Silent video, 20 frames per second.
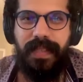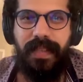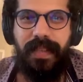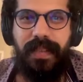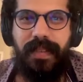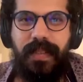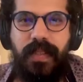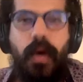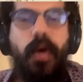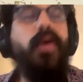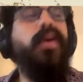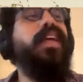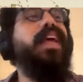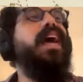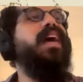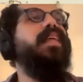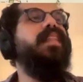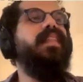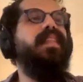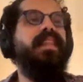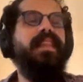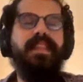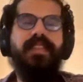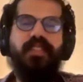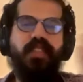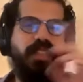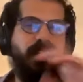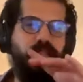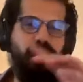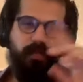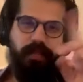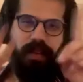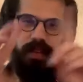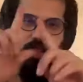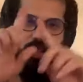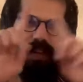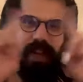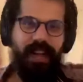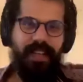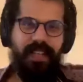so yeah. Just to finish
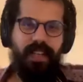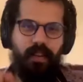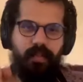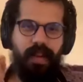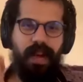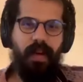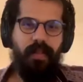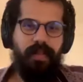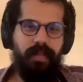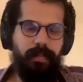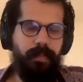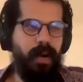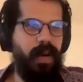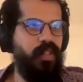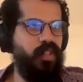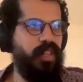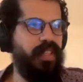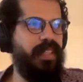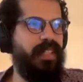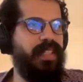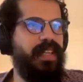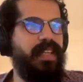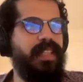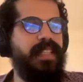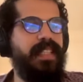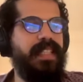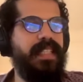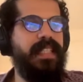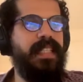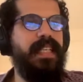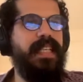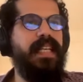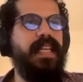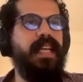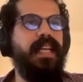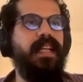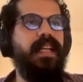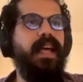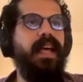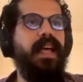the idea of how the project started,
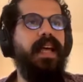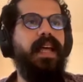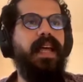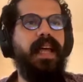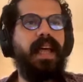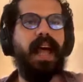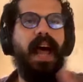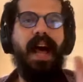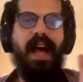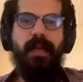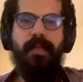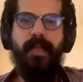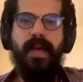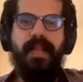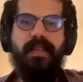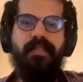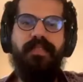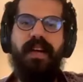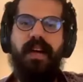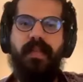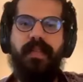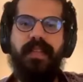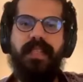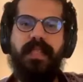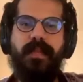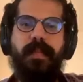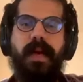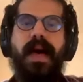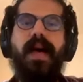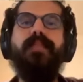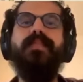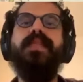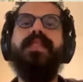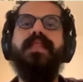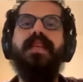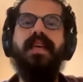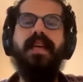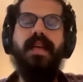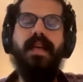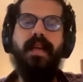yeah. uh, Ahmed found these maps.
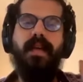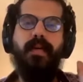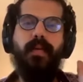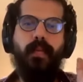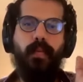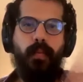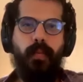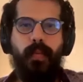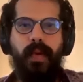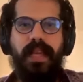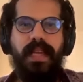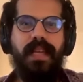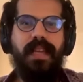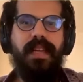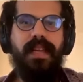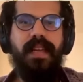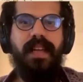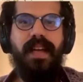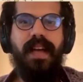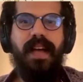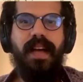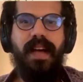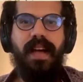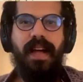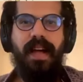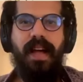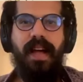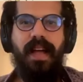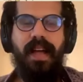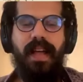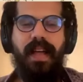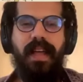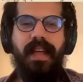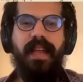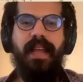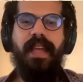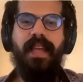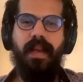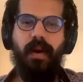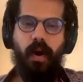We uh, uh,
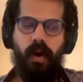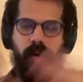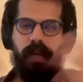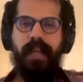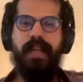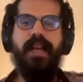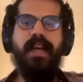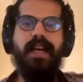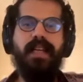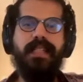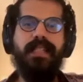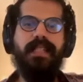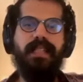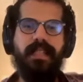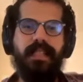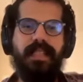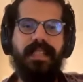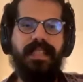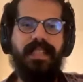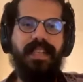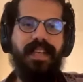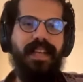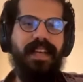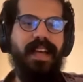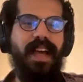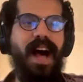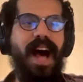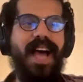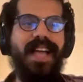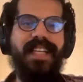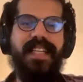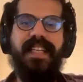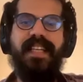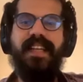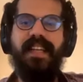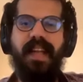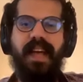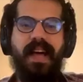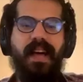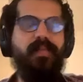he organized this uh, idea
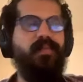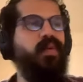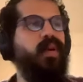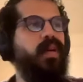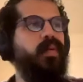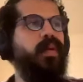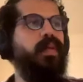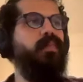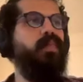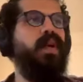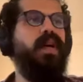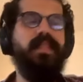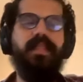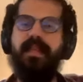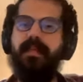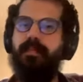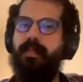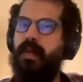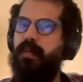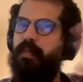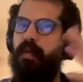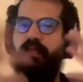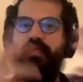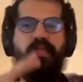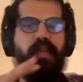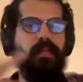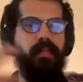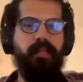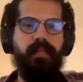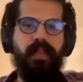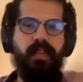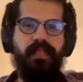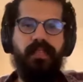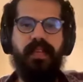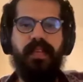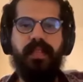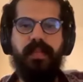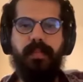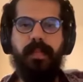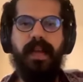lab where we brought in people from
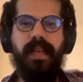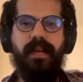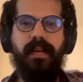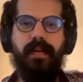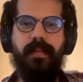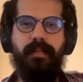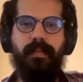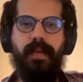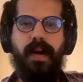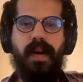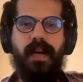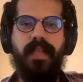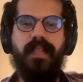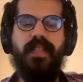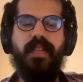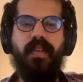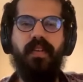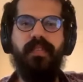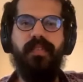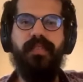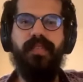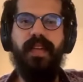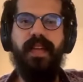different parts of uh,